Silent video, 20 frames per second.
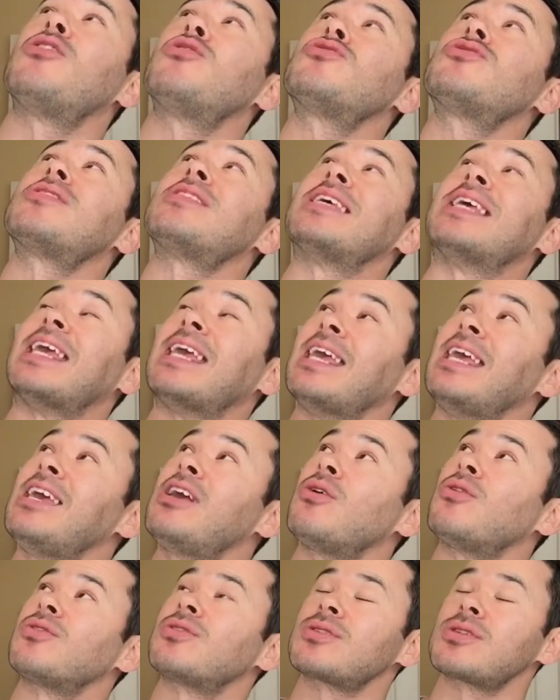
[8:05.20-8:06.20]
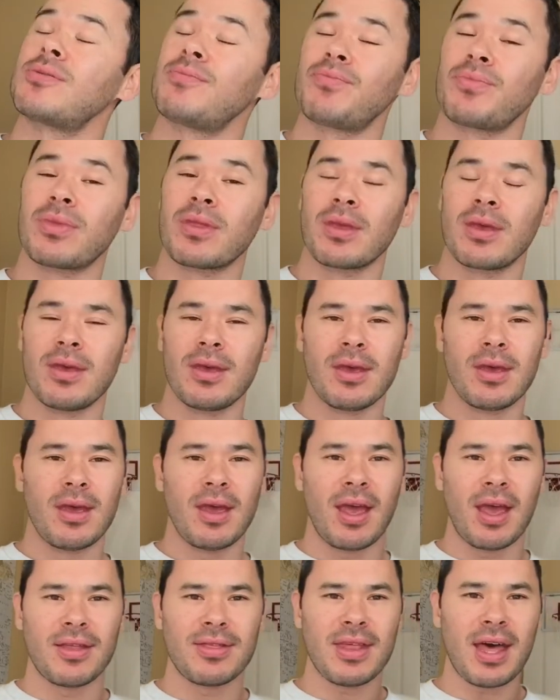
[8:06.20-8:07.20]
Those are the eagles."
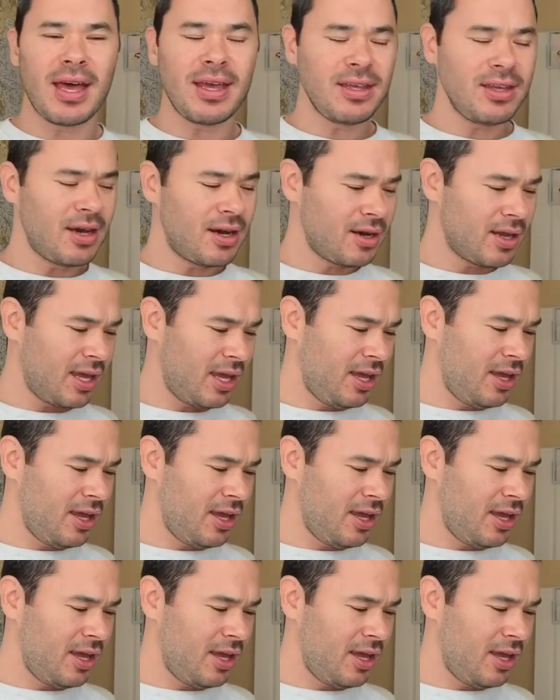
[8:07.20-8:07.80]
And that young